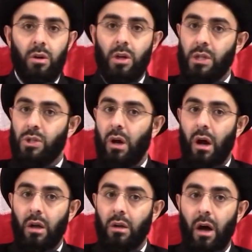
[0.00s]
Yes,
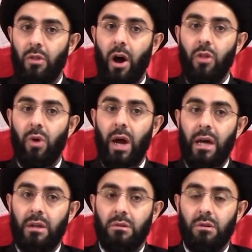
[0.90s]
on, on the other
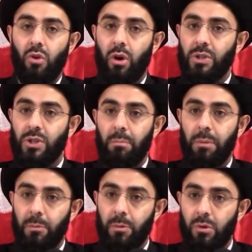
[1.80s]
hand, there are some
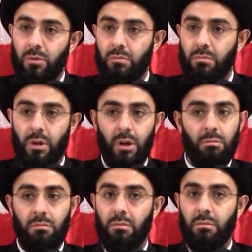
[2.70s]
people, you
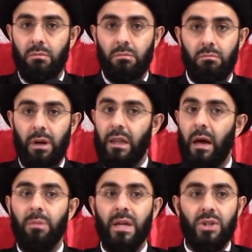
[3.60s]
know, may
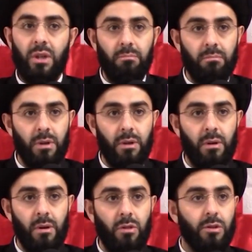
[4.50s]
Allah bless them.
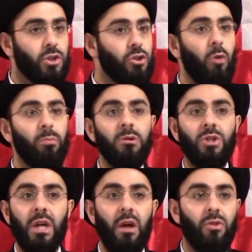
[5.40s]
There's no
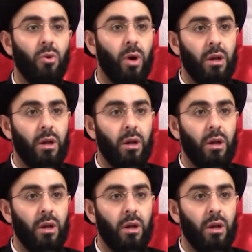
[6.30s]
music at their